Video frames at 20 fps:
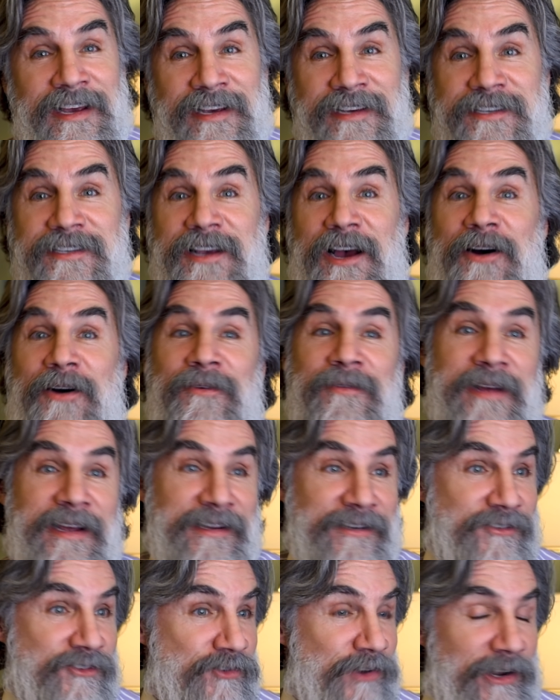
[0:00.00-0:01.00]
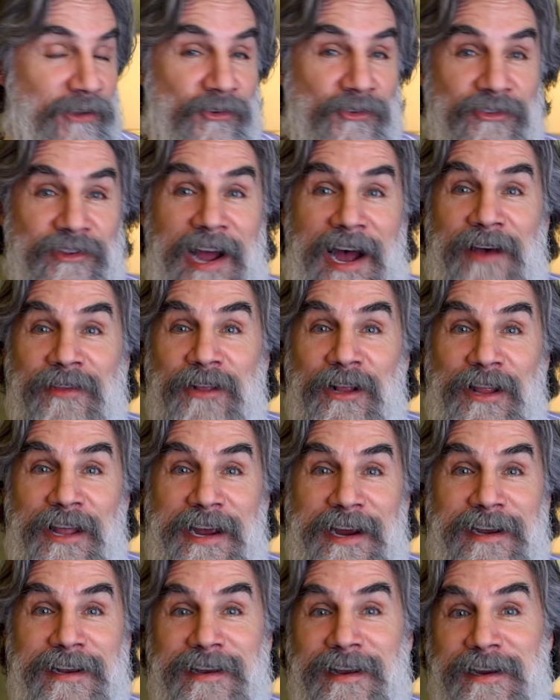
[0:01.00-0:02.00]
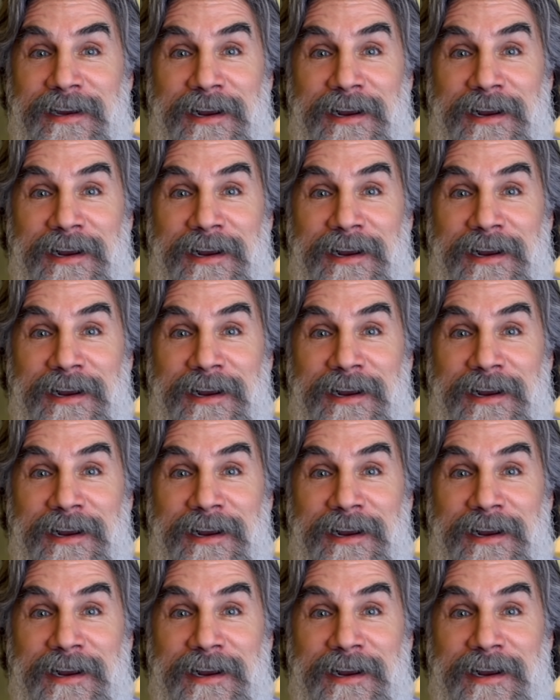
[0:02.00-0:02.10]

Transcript: So it trickles down the lane,